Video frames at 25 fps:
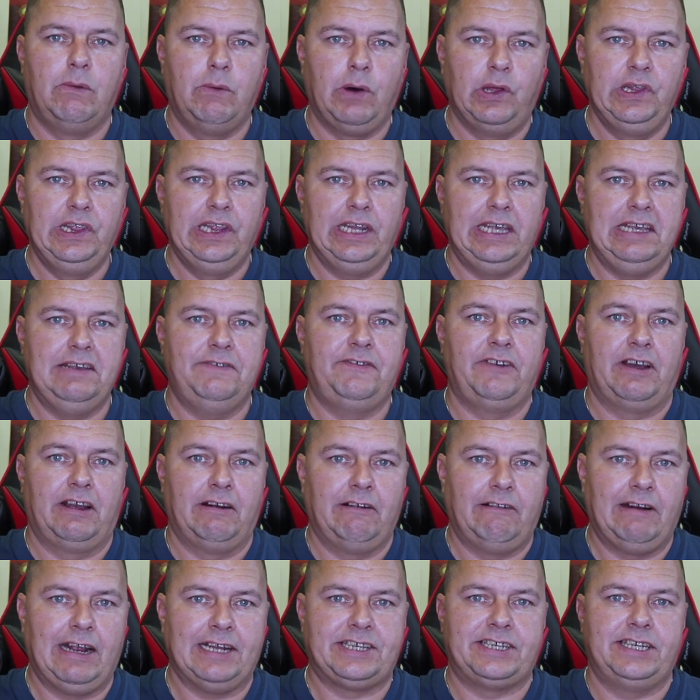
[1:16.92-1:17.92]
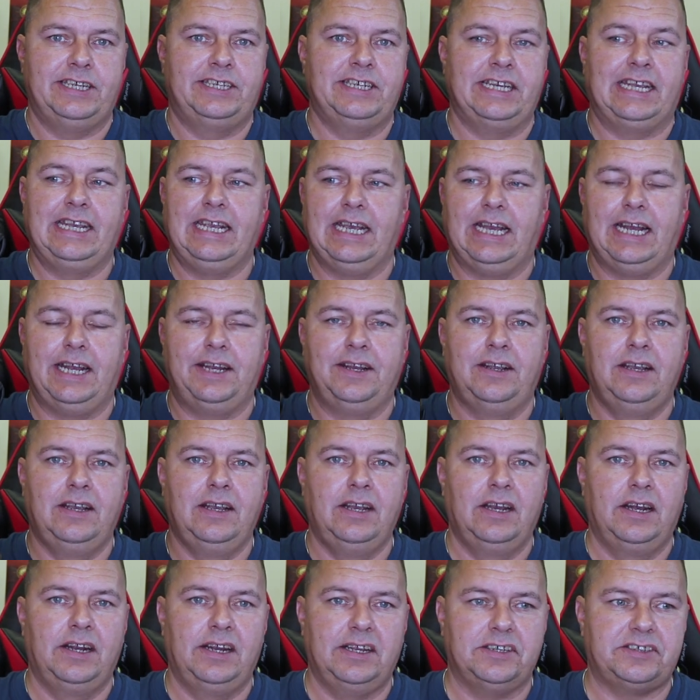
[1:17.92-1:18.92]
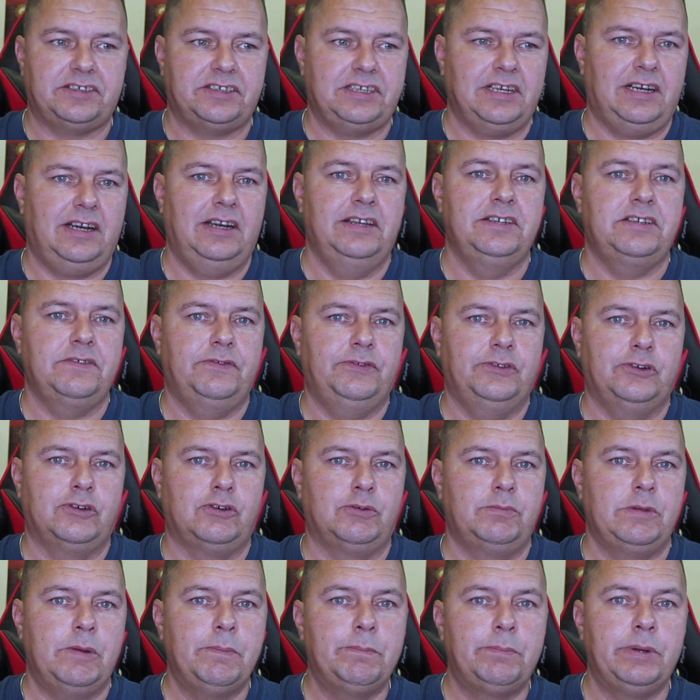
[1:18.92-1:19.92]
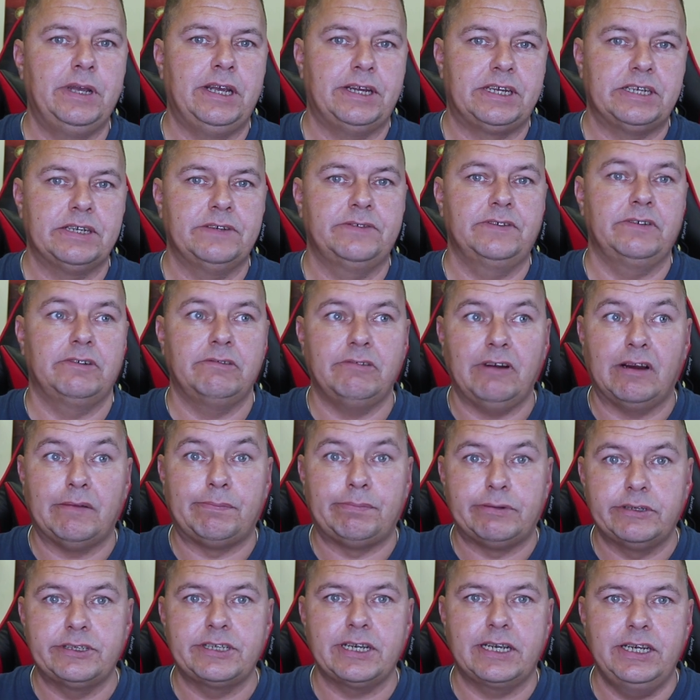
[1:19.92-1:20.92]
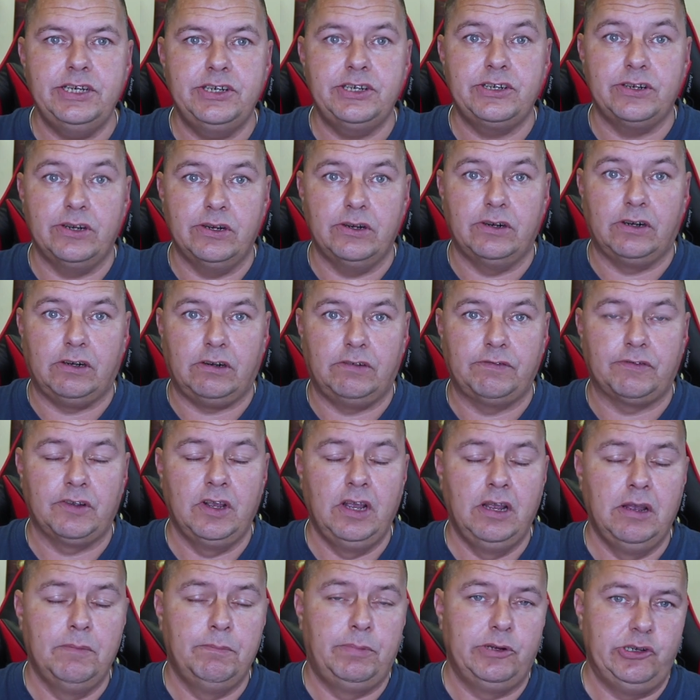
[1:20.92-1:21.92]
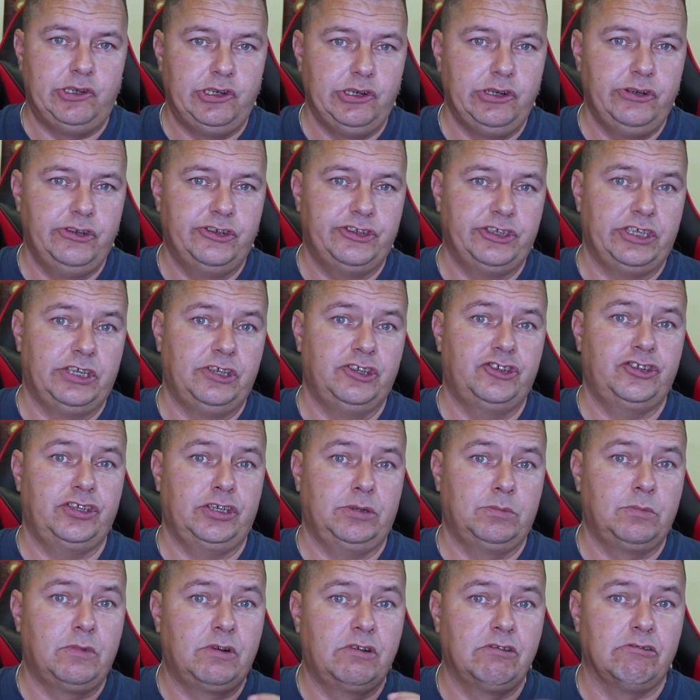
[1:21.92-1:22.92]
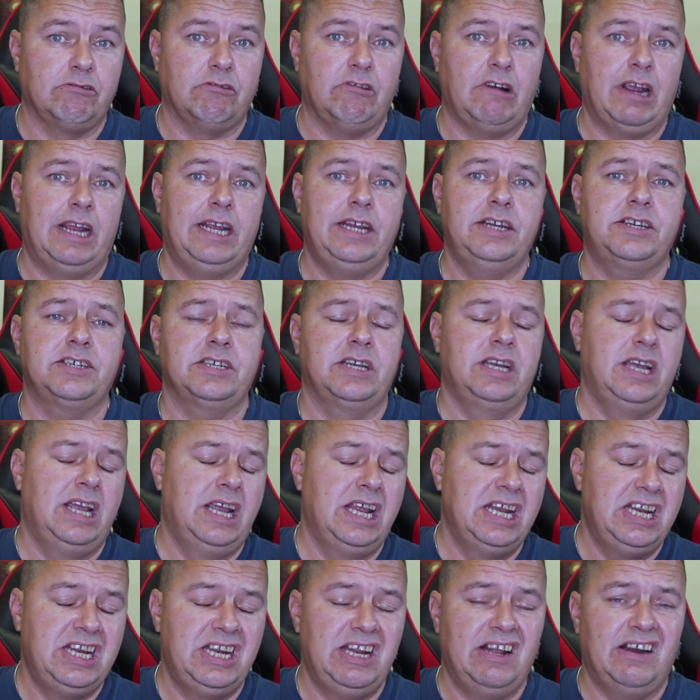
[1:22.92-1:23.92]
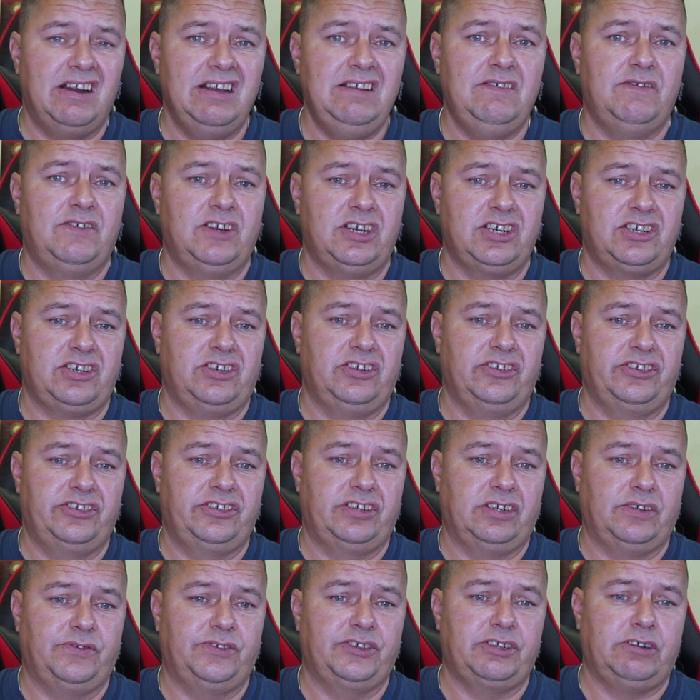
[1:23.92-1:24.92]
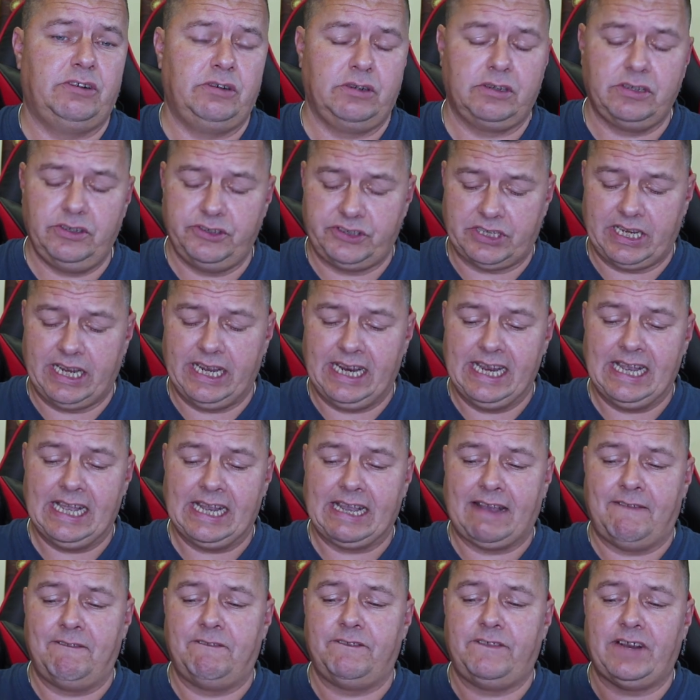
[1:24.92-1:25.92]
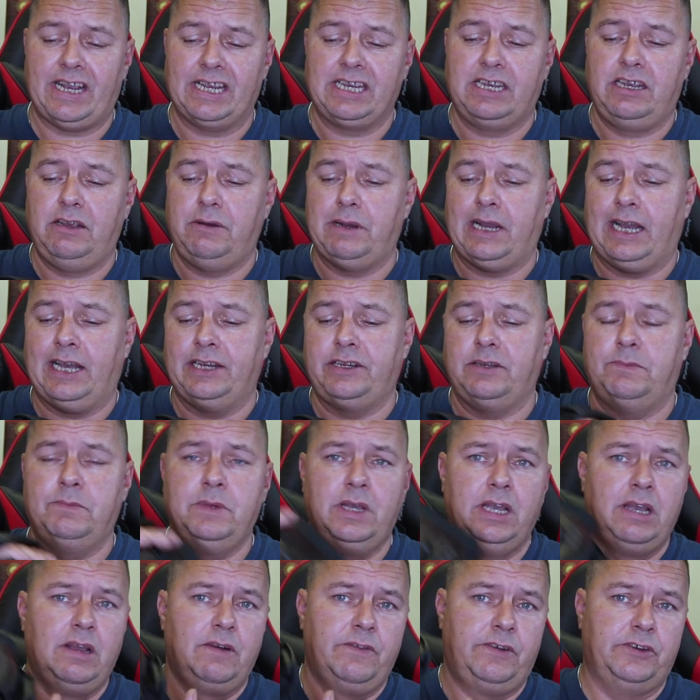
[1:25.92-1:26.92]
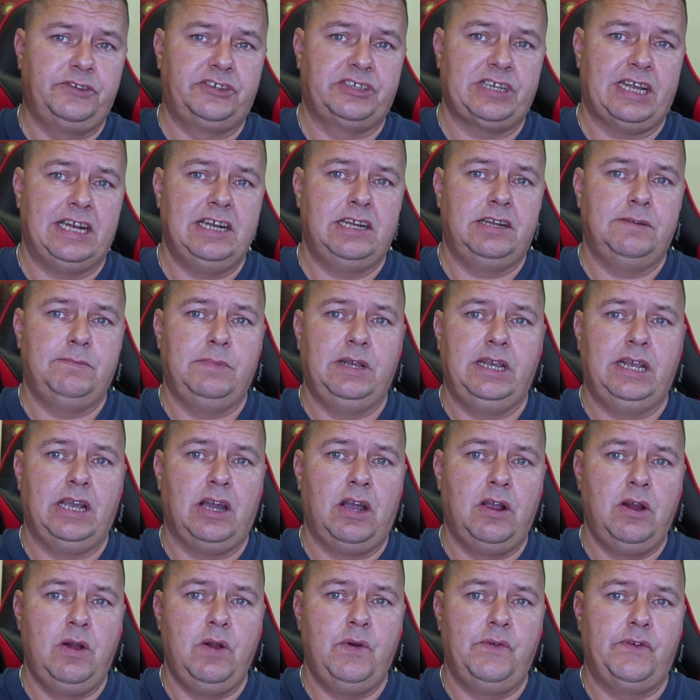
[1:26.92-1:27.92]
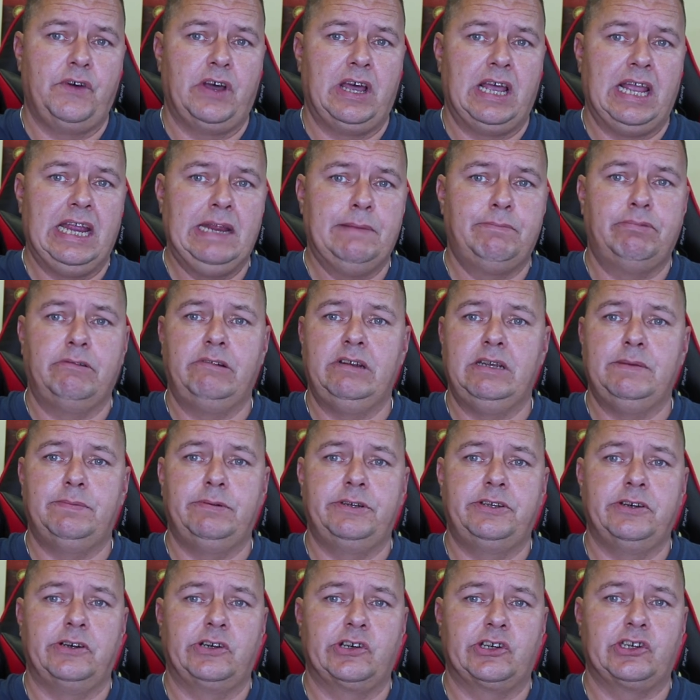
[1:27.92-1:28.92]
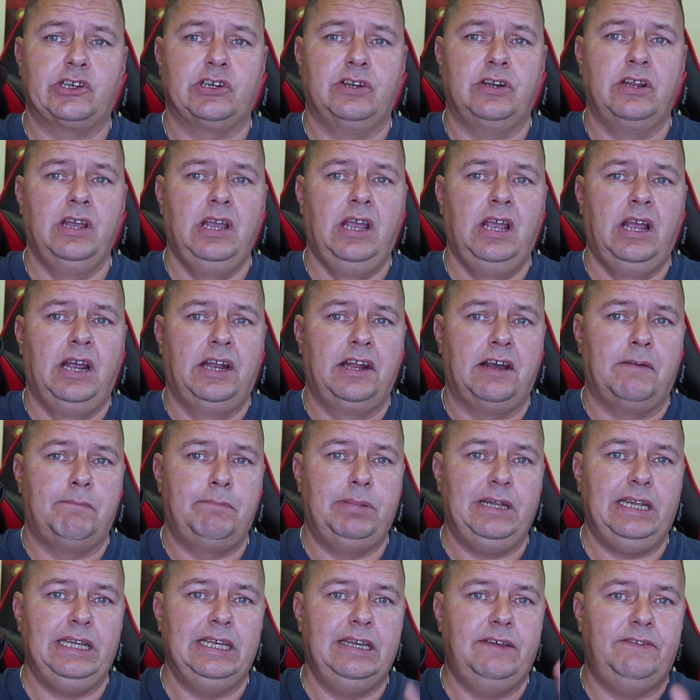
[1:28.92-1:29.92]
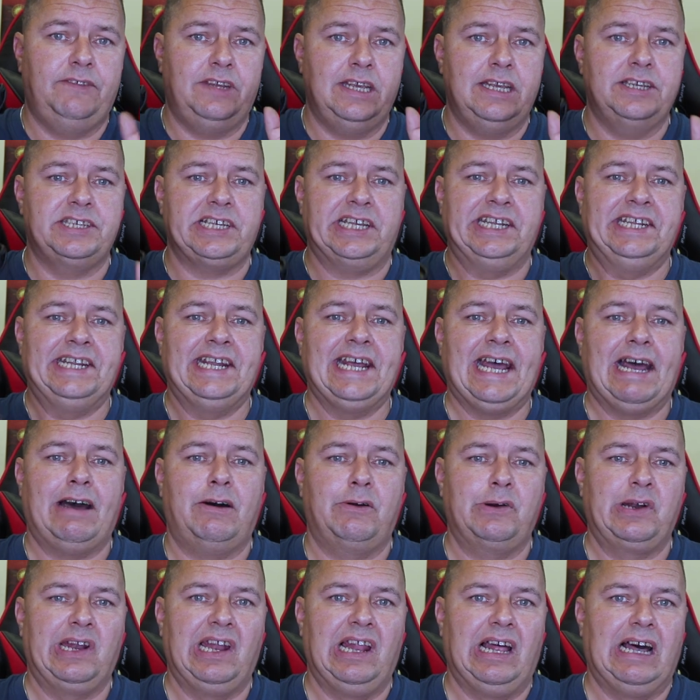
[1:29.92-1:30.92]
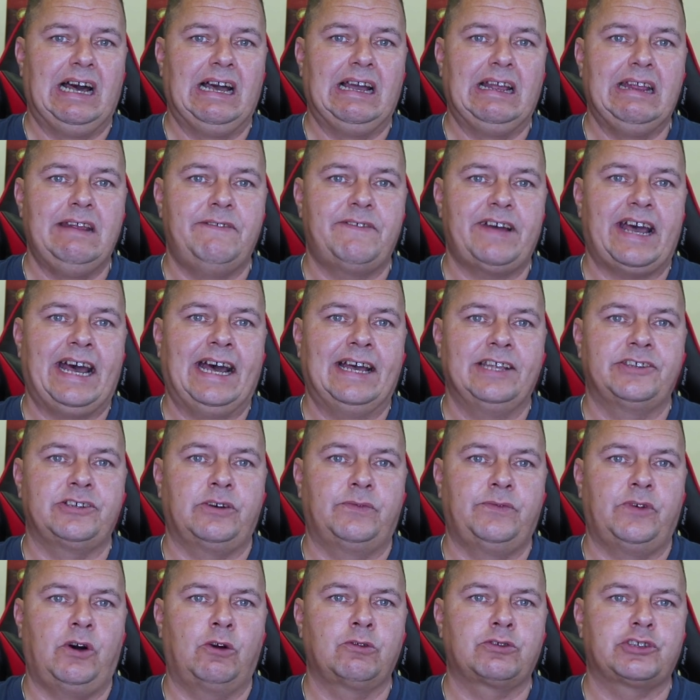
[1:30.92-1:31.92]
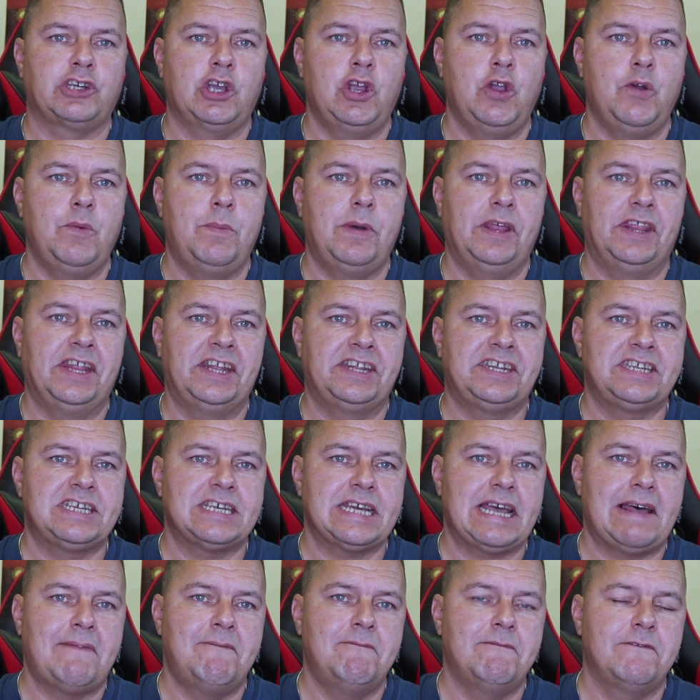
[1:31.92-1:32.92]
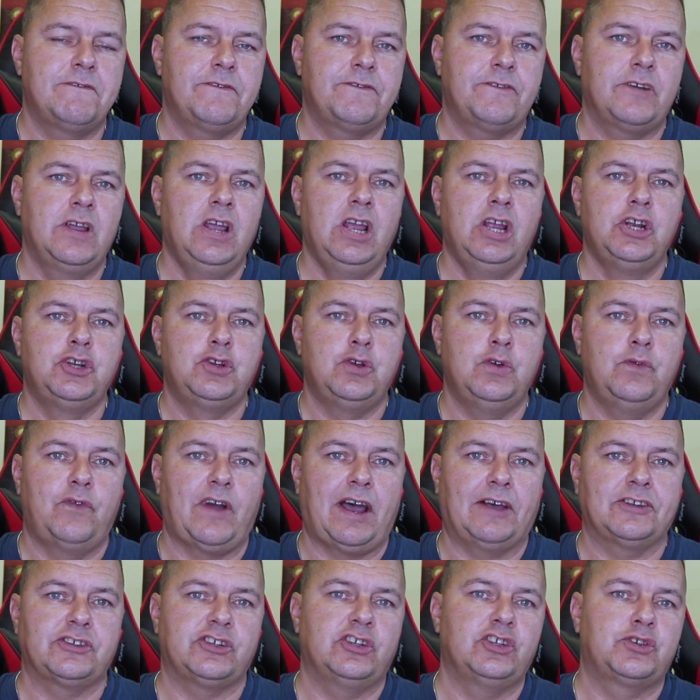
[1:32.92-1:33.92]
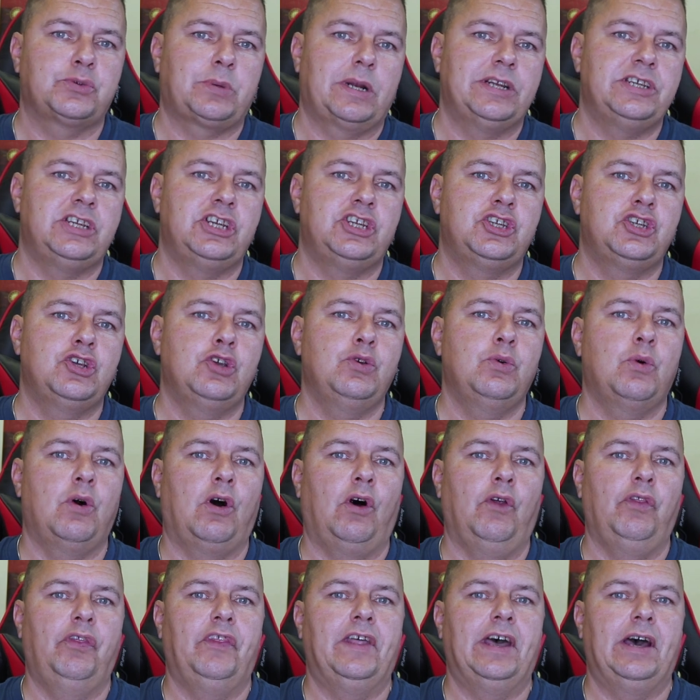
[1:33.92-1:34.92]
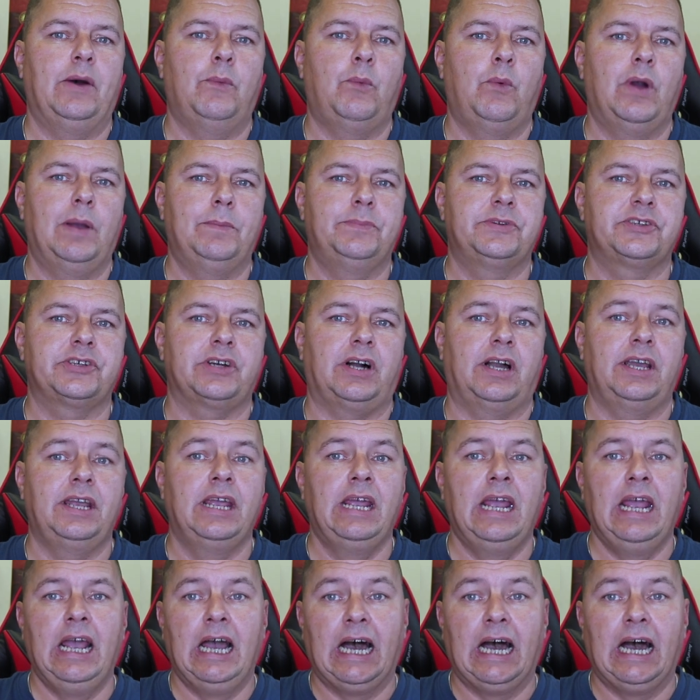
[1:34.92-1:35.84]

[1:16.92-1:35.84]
OneLeaf are at it again. They're starting to form a bit of a reputation of producing some great night vision stuff. So I'm going to say again, thank you, Adam, for sending me over a pre-production. And I believe these are now live as of October the 10th, 2022 on their website.